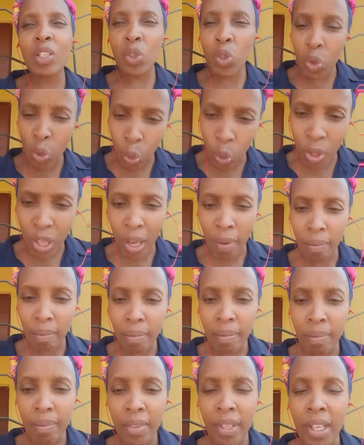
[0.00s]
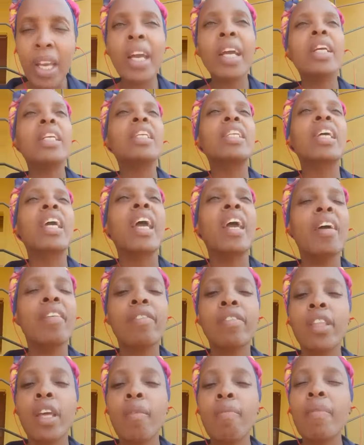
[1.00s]
do them and
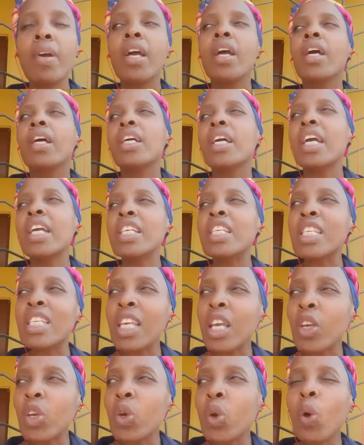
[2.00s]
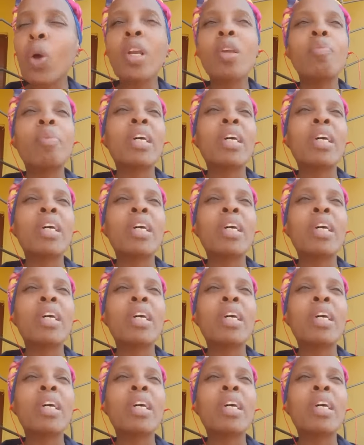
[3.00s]
have them as securely?